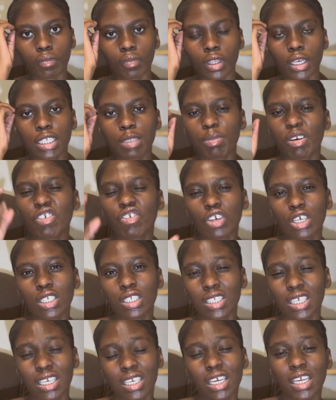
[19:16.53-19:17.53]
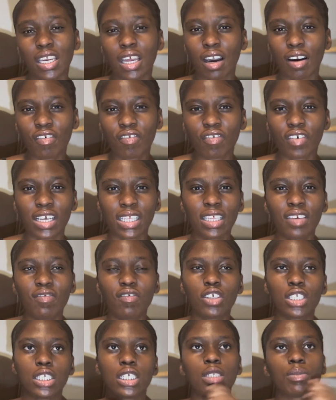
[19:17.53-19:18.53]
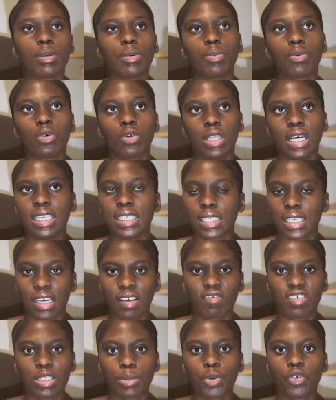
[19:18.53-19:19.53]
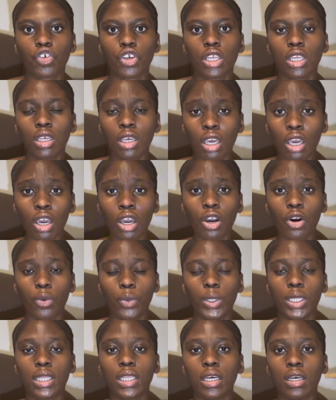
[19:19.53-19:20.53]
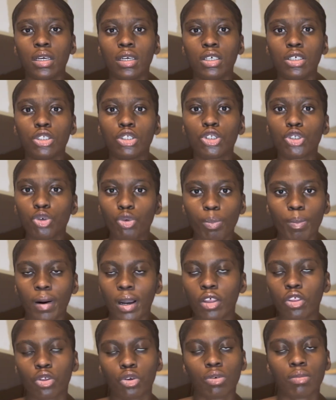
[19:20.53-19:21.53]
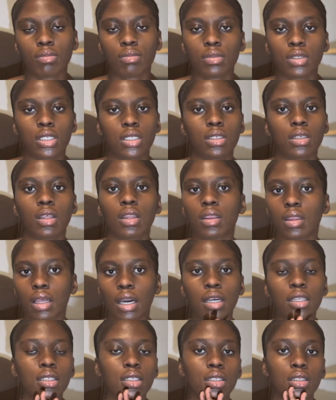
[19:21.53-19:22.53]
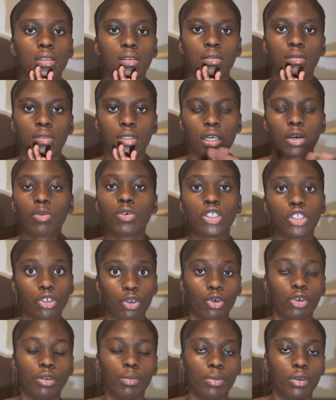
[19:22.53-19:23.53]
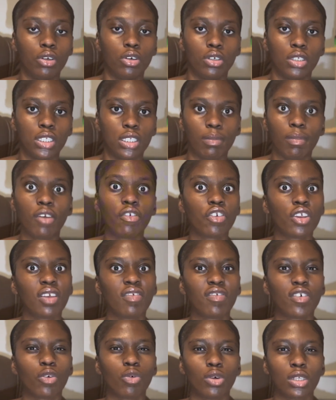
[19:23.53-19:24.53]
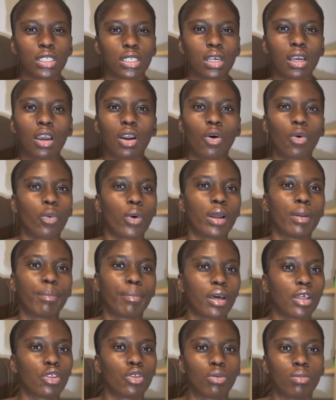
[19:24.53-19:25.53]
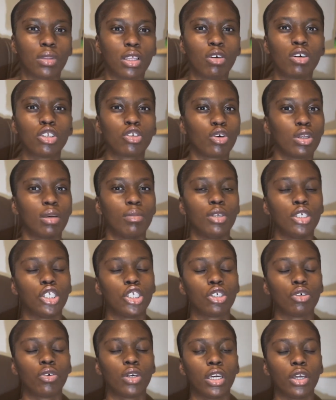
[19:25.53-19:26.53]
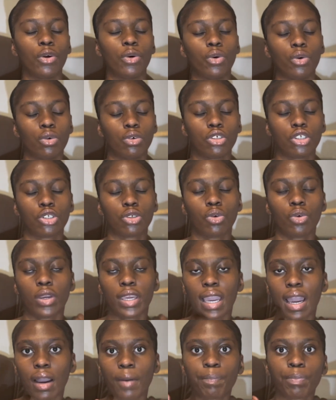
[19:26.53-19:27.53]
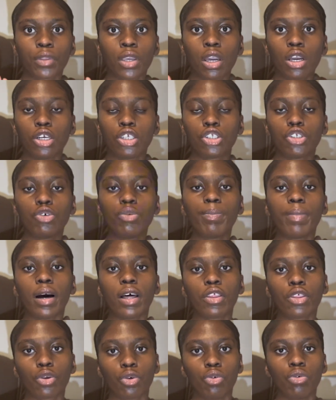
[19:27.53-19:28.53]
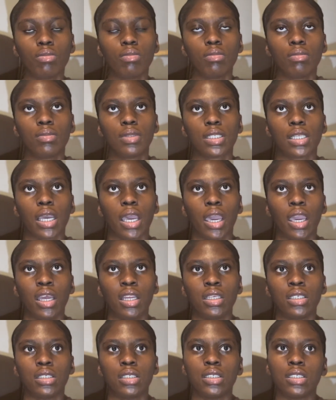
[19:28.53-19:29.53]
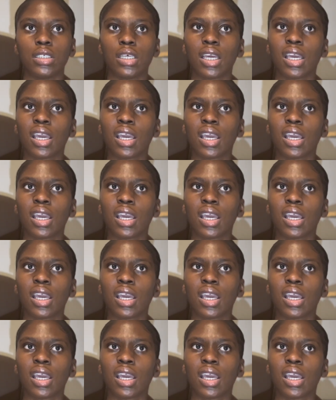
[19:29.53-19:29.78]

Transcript: spacious and enough. I think for 6 people that's enough, especially with the 2 bathrooms. That was good, because imagine if it was 1 bathroom, that was gonna be so ghetto. So yeah, 2 bathrooms. And